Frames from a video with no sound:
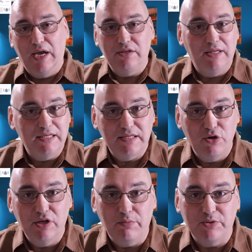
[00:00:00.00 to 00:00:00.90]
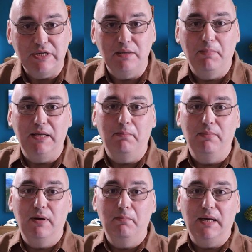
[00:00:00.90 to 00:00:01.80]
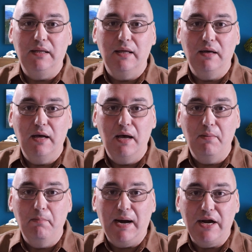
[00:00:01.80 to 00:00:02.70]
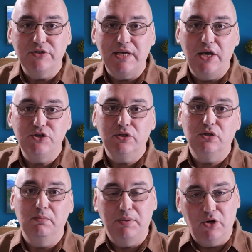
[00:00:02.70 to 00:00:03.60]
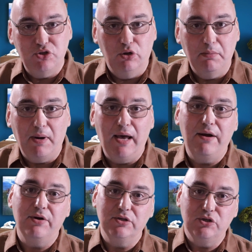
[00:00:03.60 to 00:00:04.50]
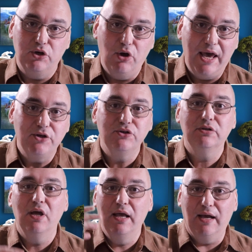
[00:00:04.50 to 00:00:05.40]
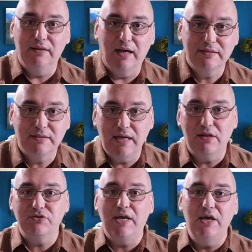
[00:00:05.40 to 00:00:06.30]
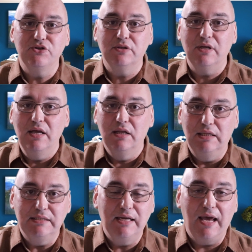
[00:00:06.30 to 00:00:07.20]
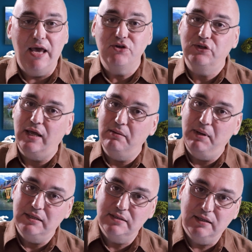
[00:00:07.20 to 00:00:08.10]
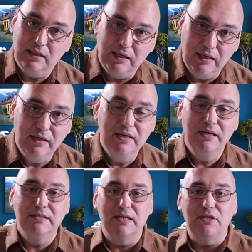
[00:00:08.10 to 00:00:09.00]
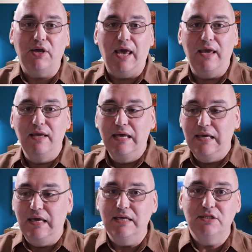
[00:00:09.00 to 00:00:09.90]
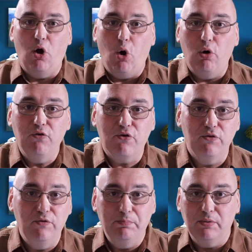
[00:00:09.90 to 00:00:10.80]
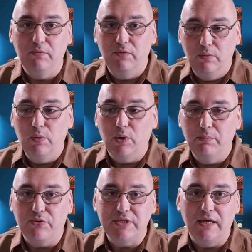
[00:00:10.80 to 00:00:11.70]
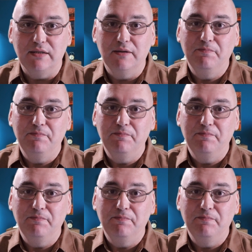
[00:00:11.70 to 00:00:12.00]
let's say you get represented by the buyer's agent because you're the buyer, so your agent contacts seller's agent, listing agent, and basically says, okay, here's the offer we want to present.